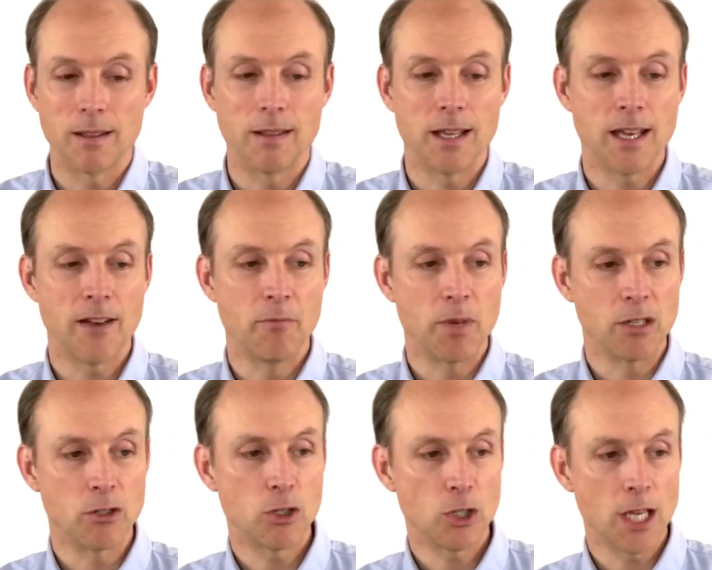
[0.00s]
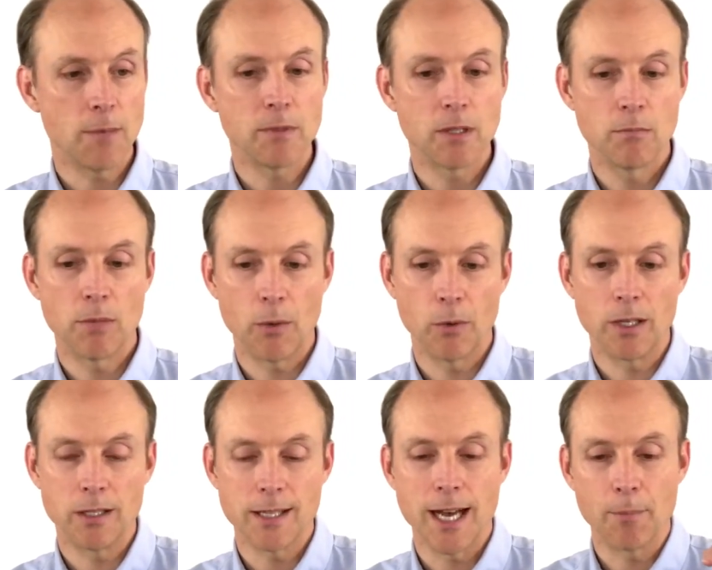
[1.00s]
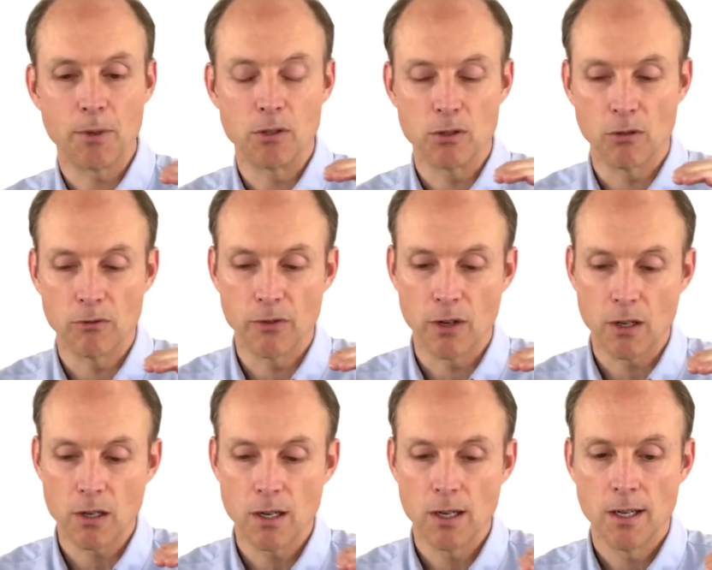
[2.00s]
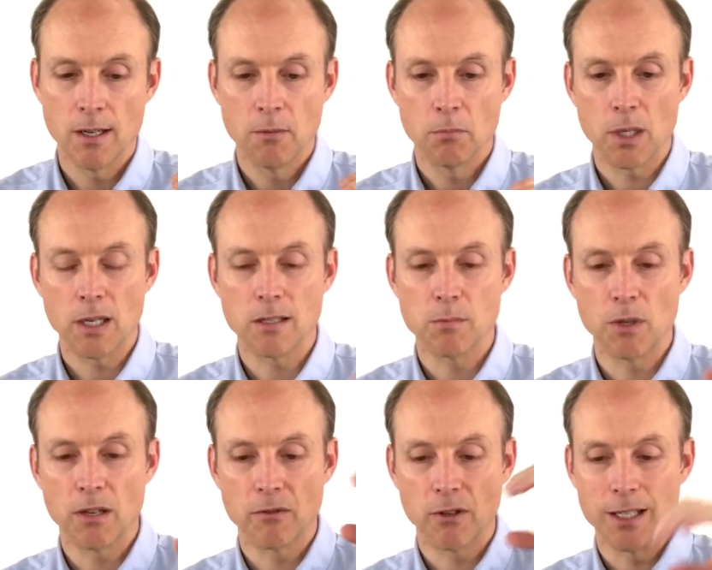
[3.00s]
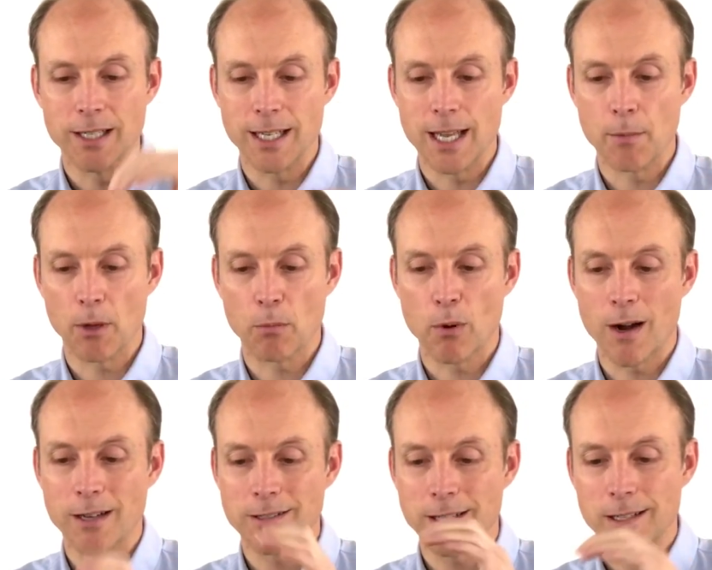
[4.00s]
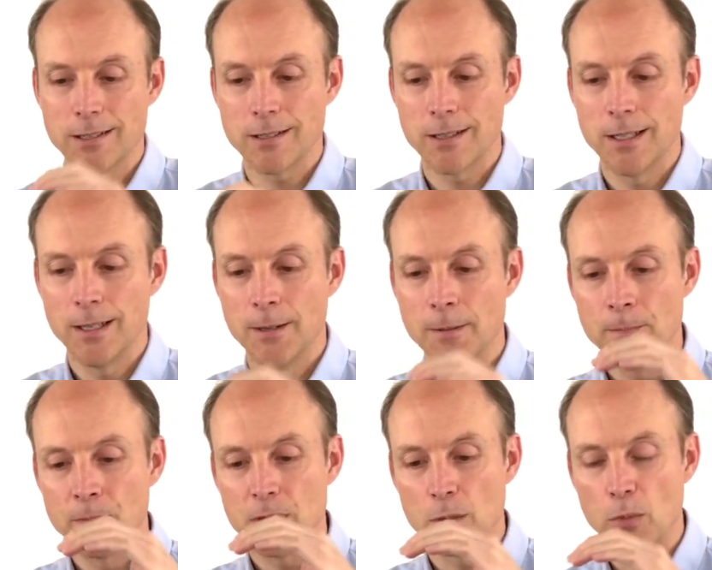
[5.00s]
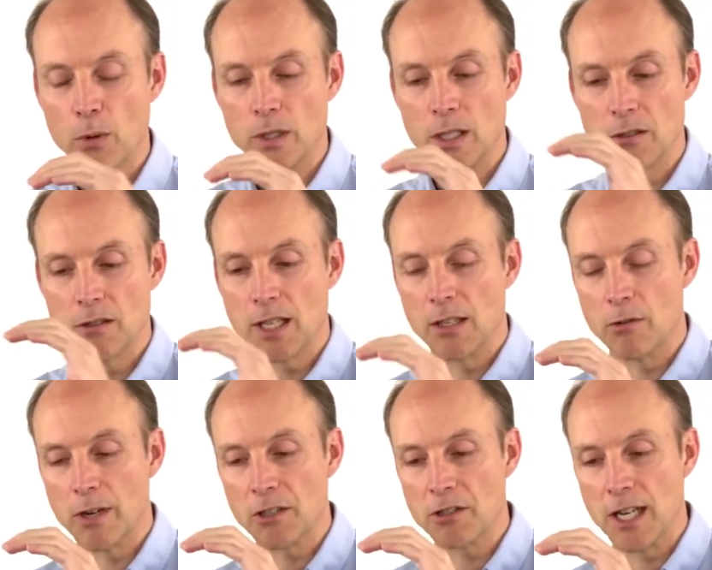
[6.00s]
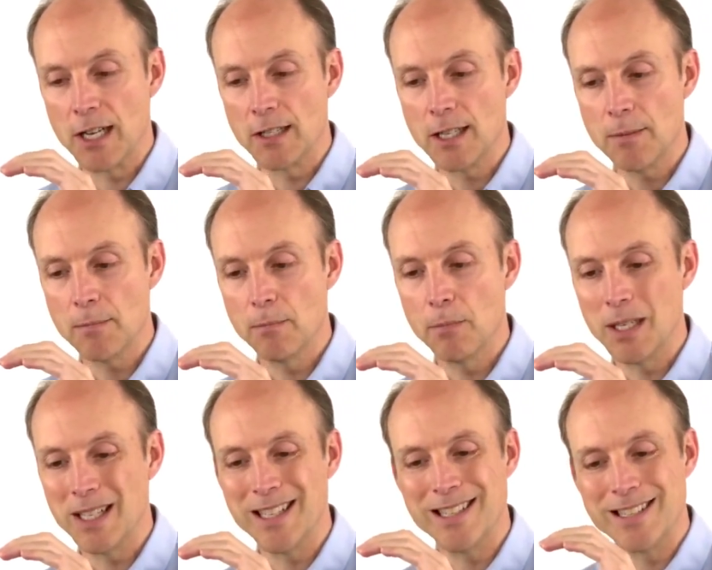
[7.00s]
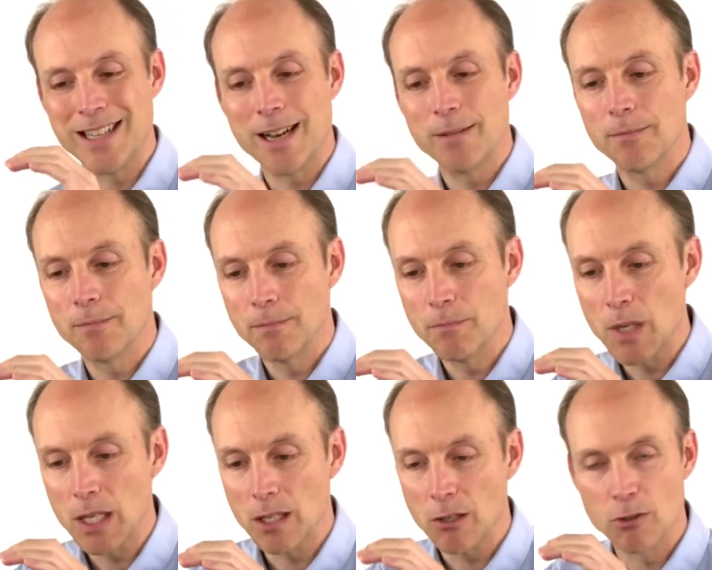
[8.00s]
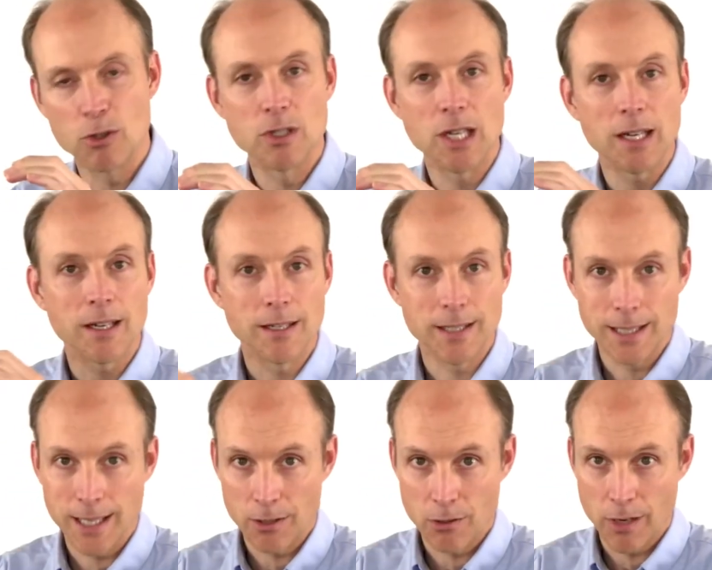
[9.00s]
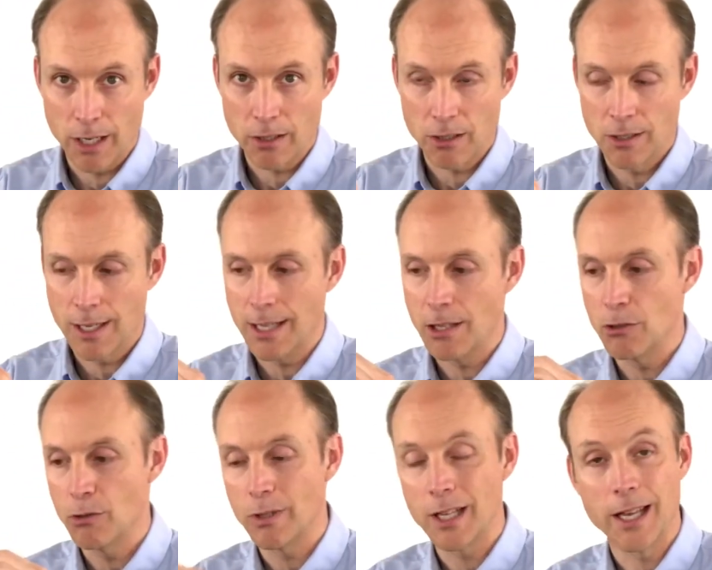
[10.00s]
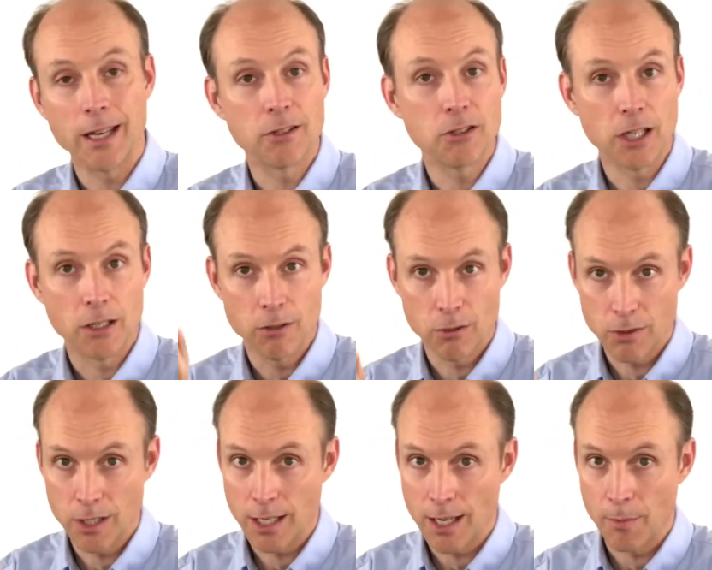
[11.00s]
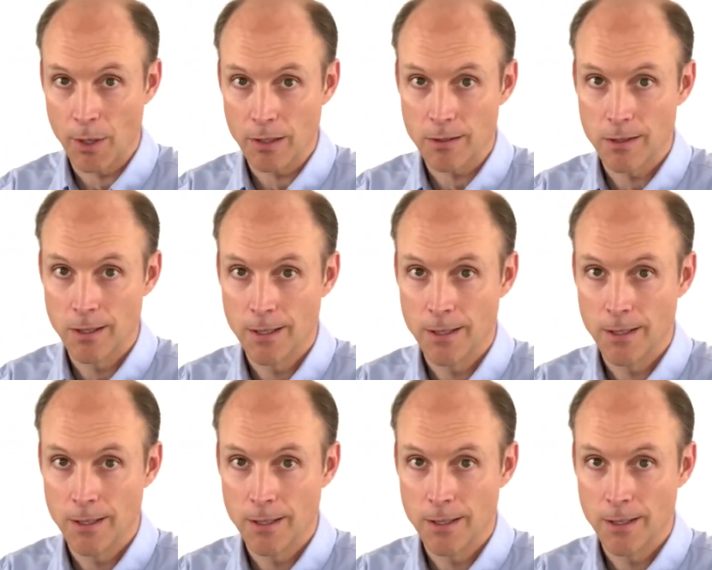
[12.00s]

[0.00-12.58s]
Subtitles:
They have been shaped by what has happened so far, but it has been a very dynamic process. It's important to understand directionality, but it does not mean that you're stuck in that direction and that you can't change those dynamics.